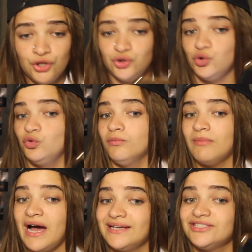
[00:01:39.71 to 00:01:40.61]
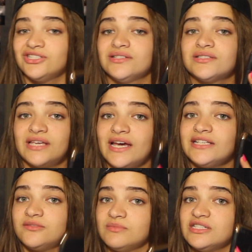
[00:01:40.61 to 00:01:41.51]
You might just
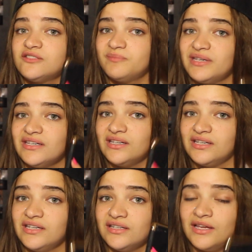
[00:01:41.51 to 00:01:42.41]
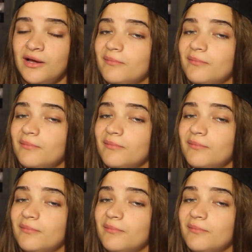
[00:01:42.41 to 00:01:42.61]
catch me spitting,